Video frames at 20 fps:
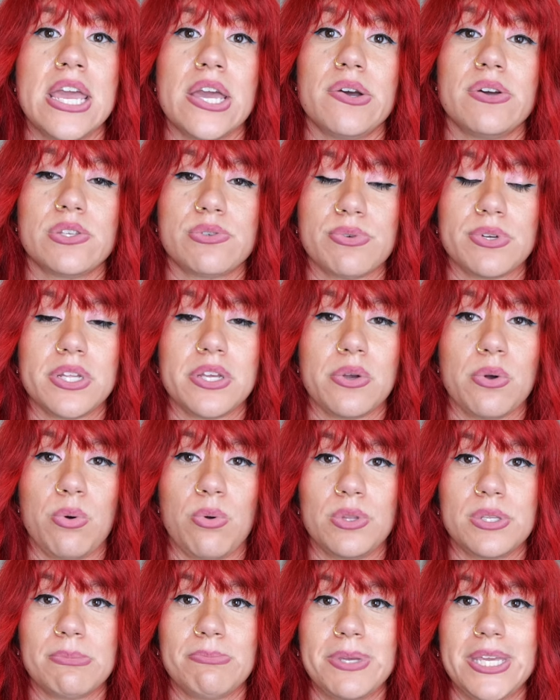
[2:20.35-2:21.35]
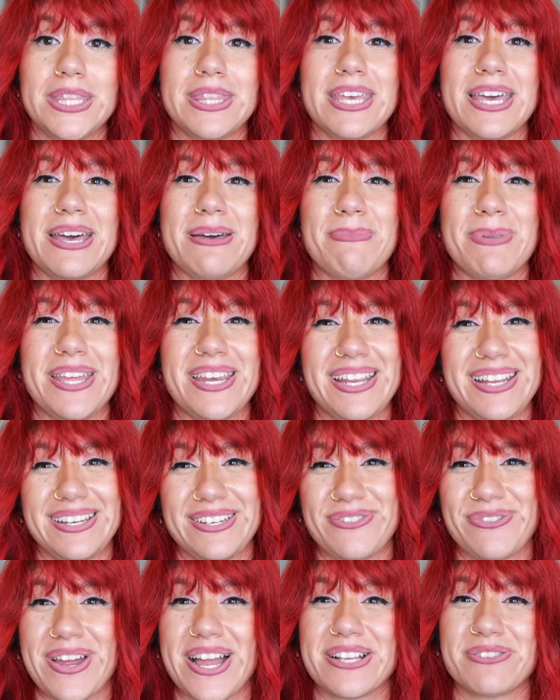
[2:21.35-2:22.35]
It was really cool to meet them and
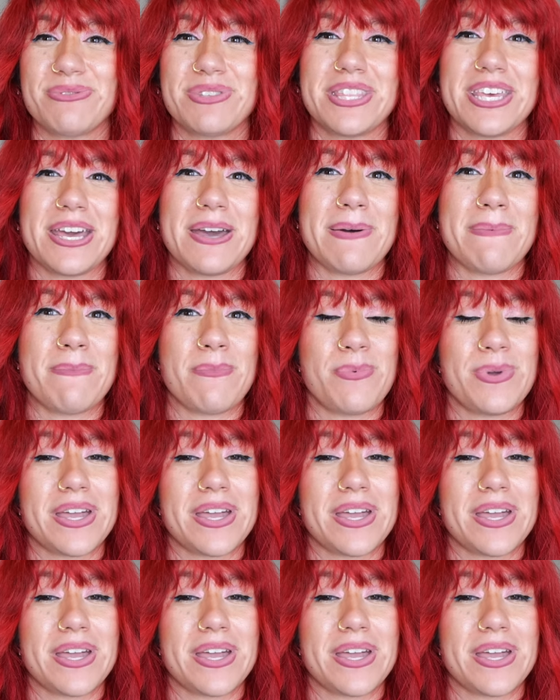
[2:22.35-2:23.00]
interact with them.